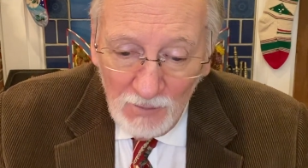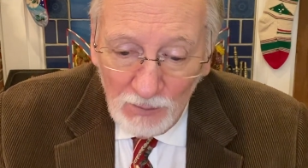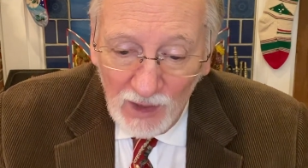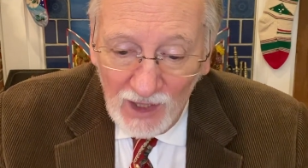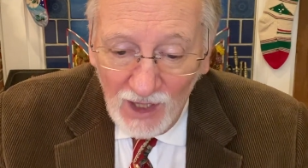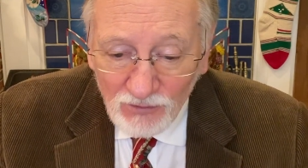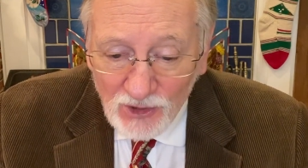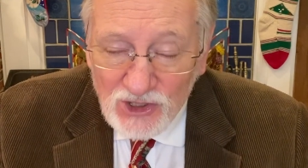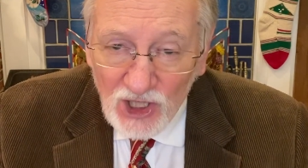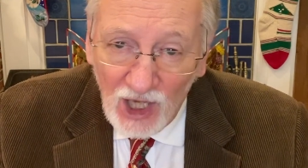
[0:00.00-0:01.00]
But every
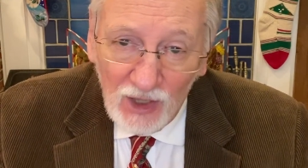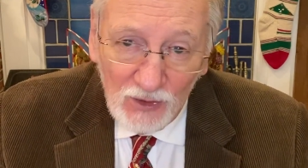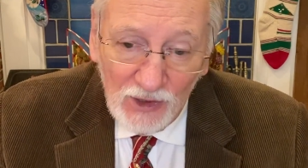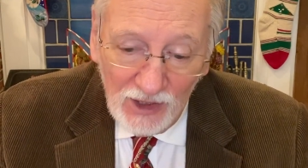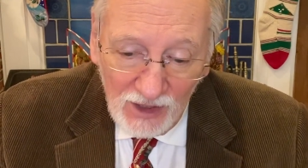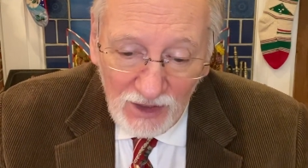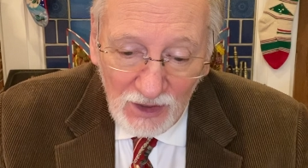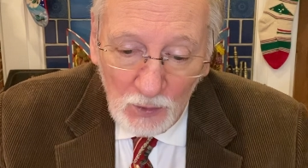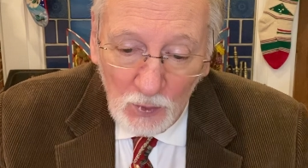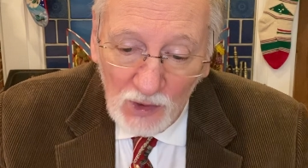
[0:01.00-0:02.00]
child in
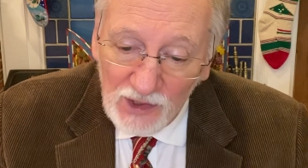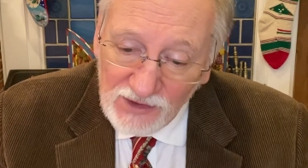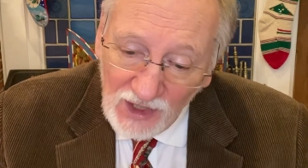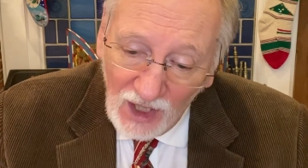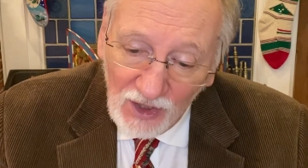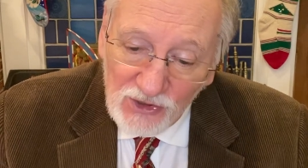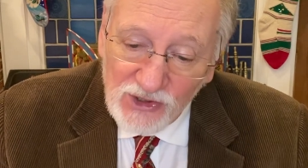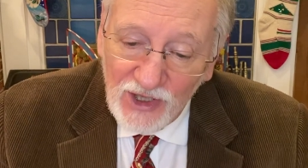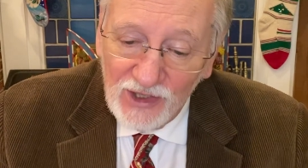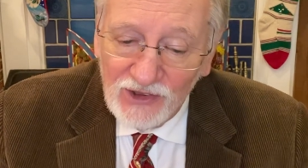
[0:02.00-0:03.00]
Italy will acknowledge
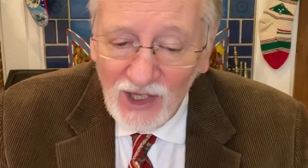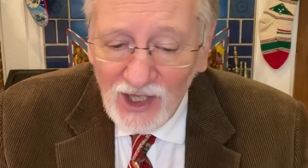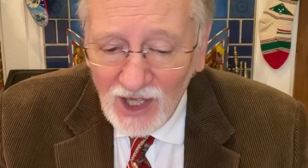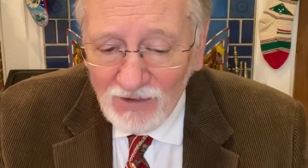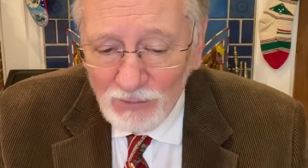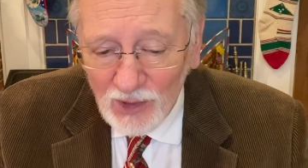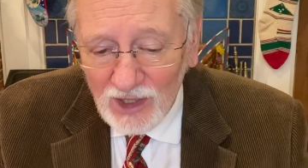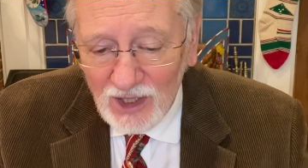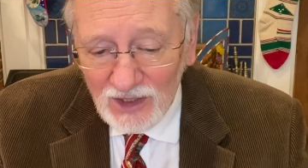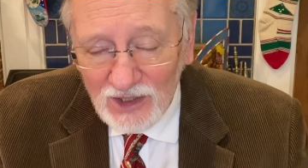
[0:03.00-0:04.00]
that they have been
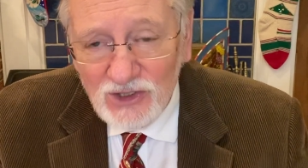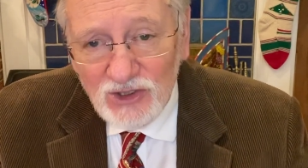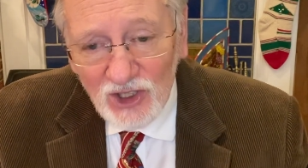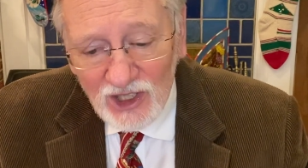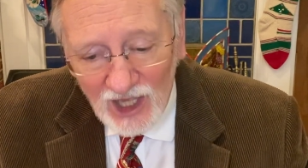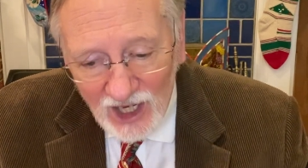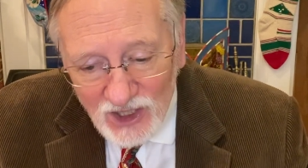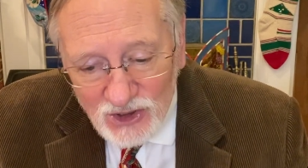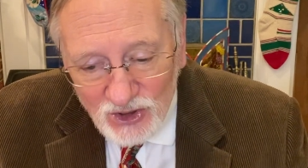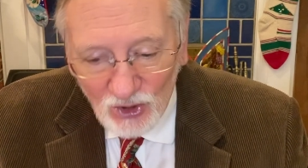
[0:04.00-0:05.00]
at least
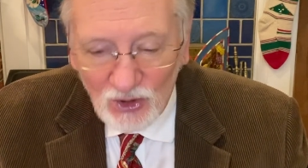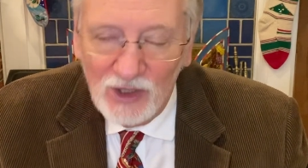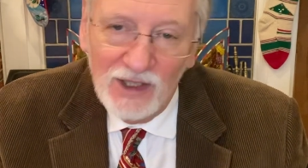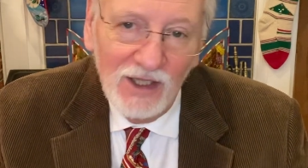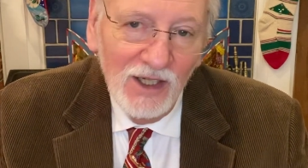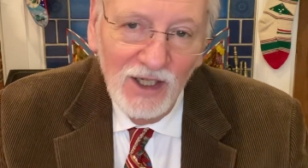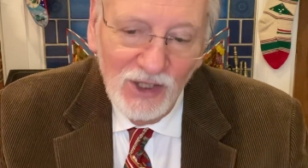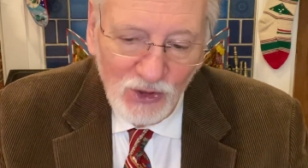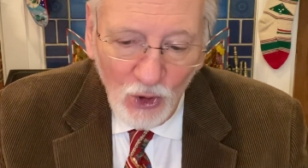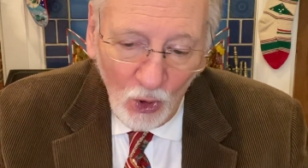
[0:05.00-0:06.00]
occasionally
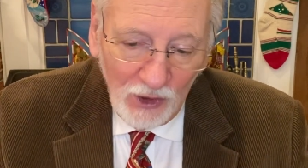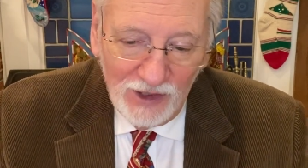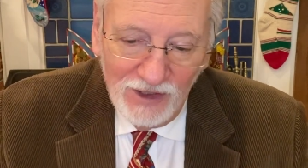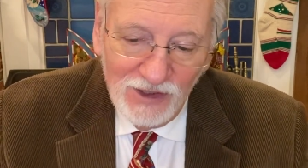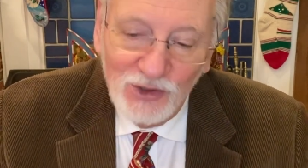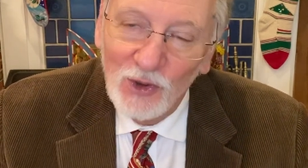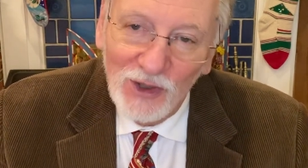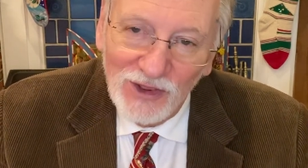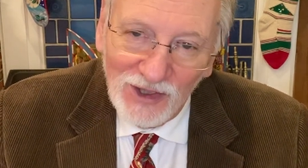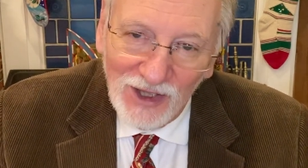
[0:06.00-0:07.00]
naughty
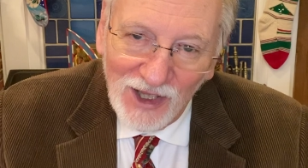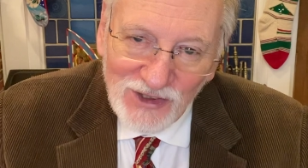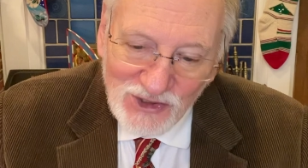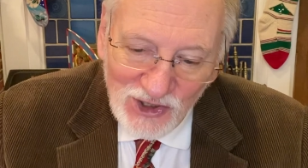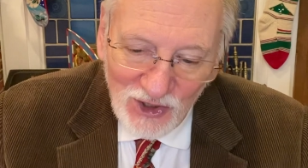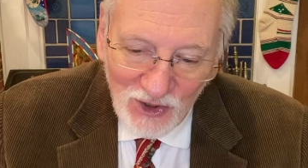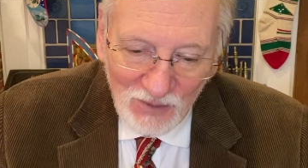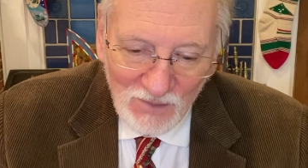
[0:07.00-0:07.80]
during the last year.